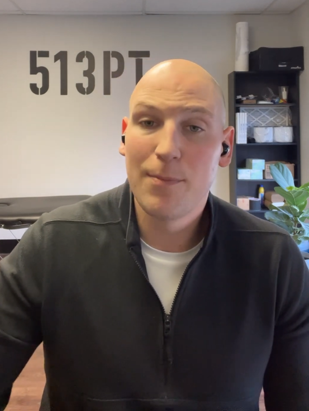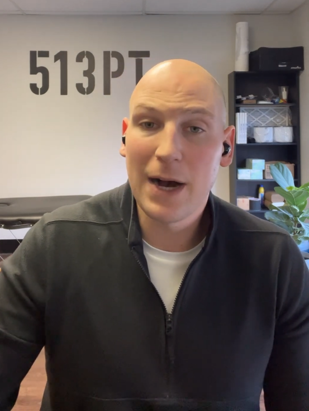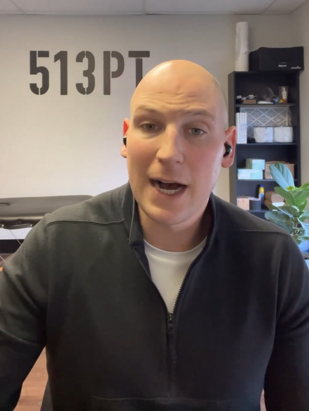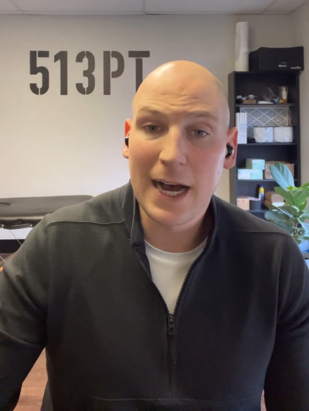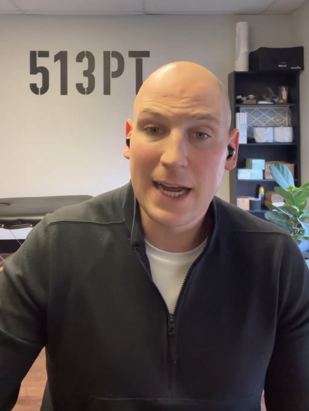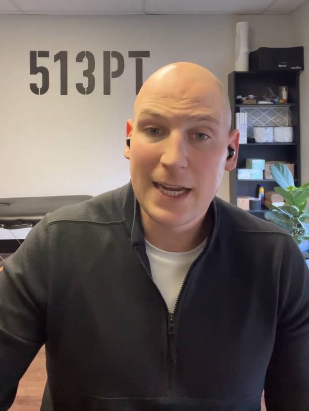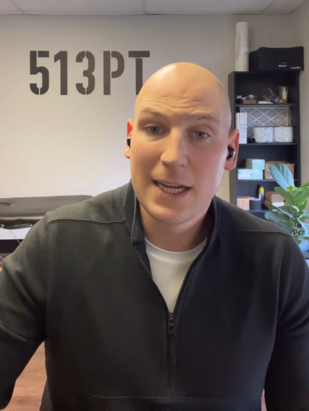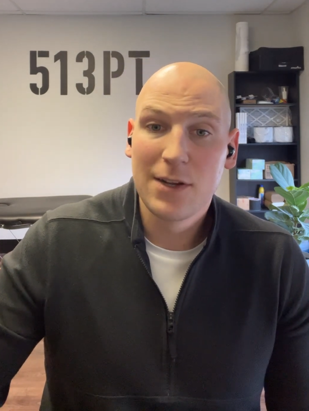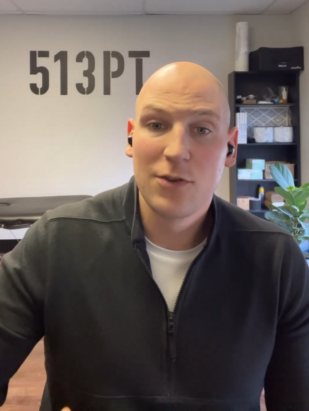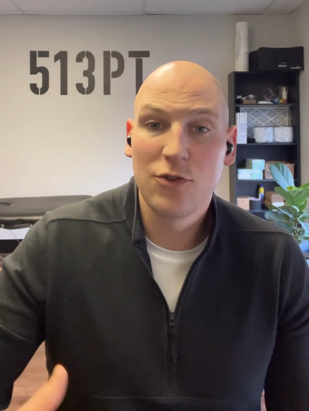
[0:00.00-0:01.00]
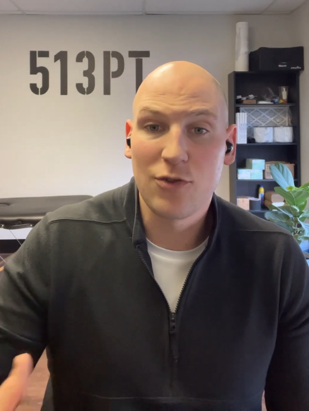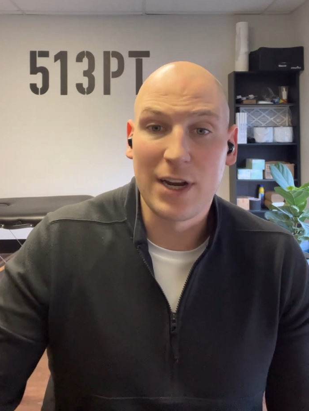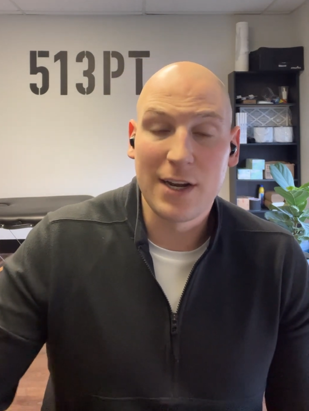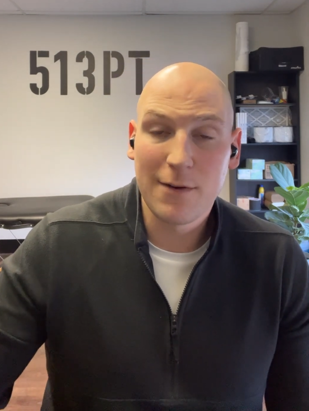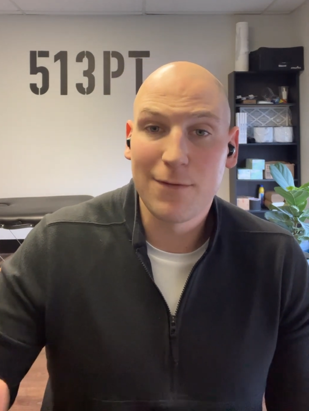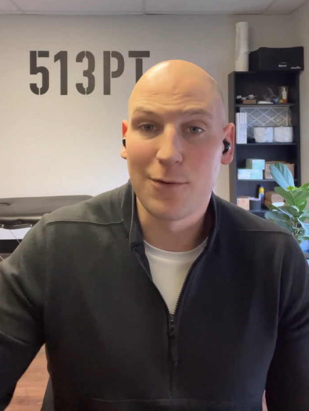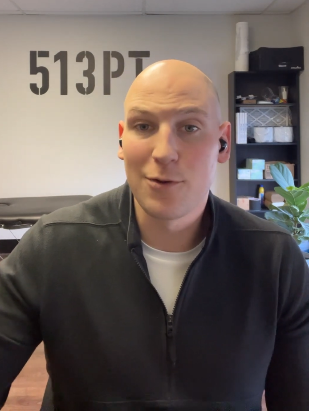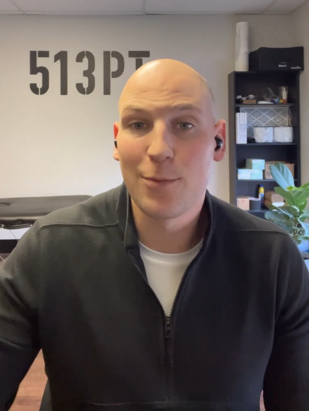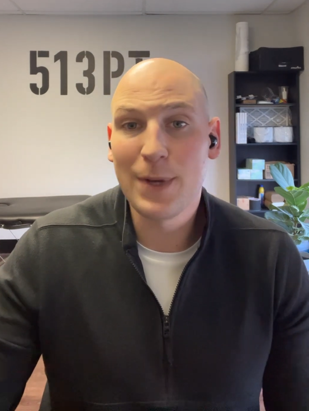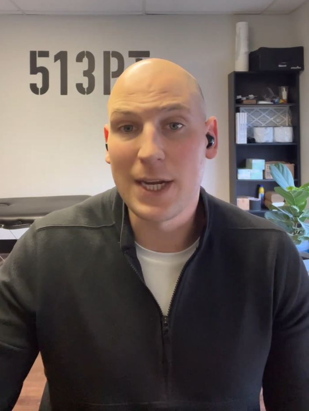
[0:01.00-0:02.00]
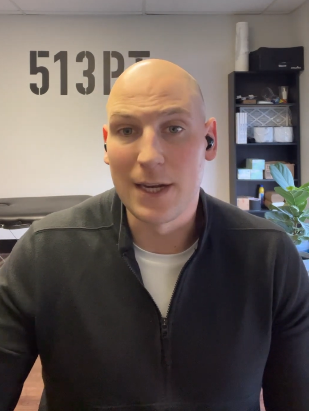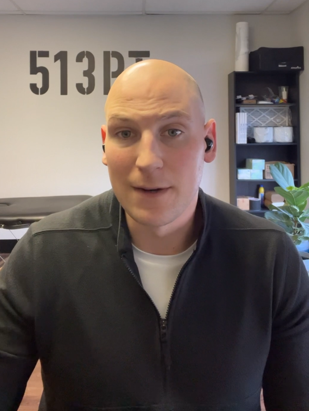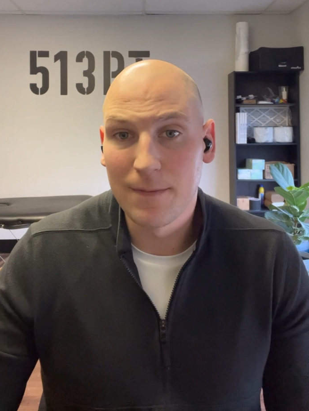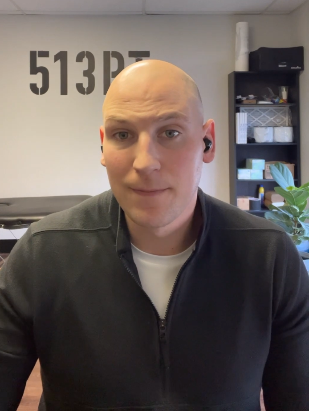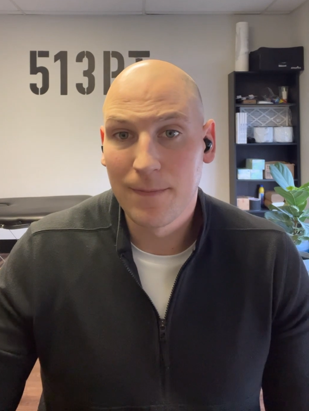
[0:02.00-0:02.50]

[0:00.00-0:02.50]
by training for speed.